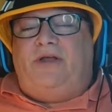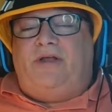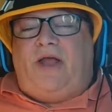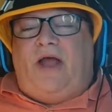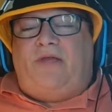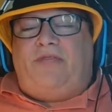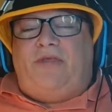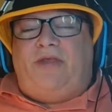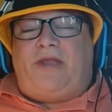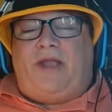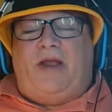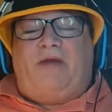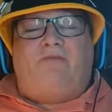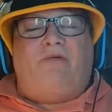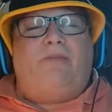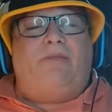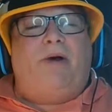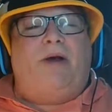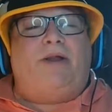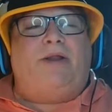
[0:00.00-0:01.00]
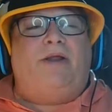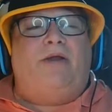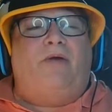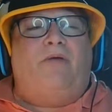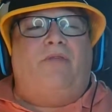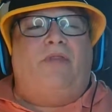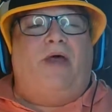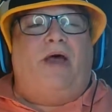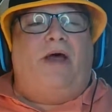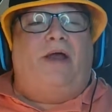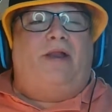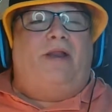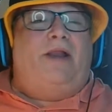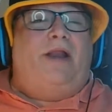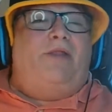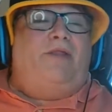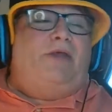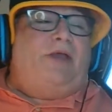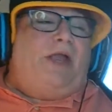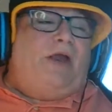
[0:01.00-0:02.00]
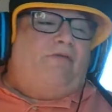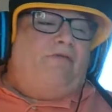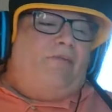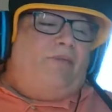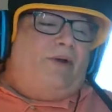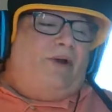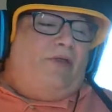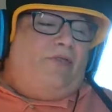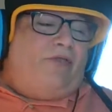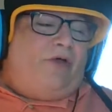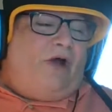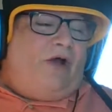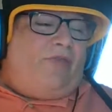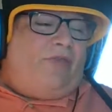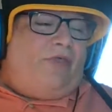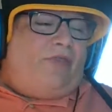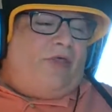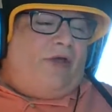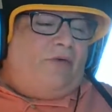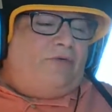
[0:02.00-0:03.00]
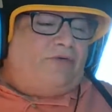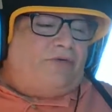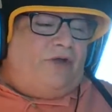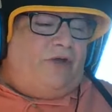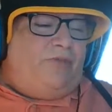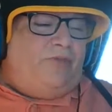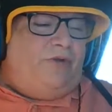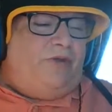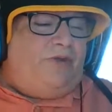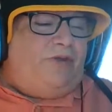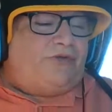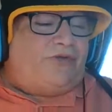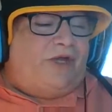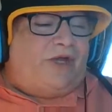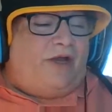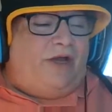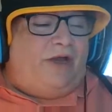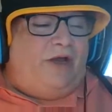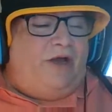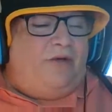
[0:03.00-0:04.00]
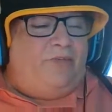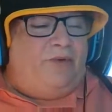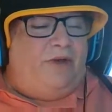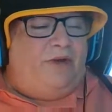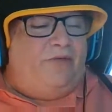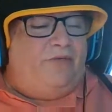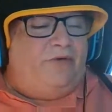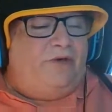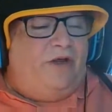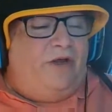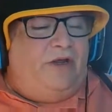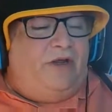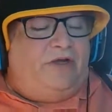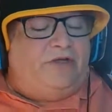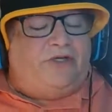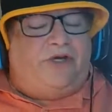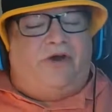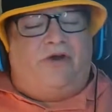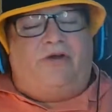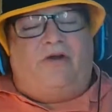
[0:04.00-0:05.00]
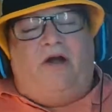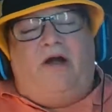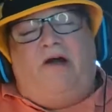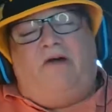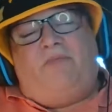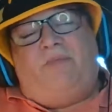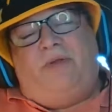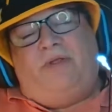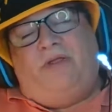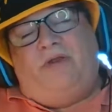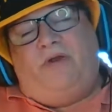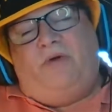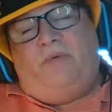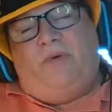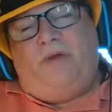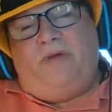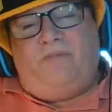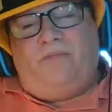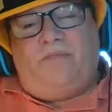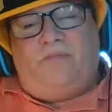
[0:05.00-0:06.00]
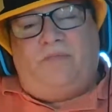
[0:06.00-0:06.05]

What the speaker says: I think everybody heard that, and I think everybody thought that that was going to be the second coming of Jared Goff. But you know what?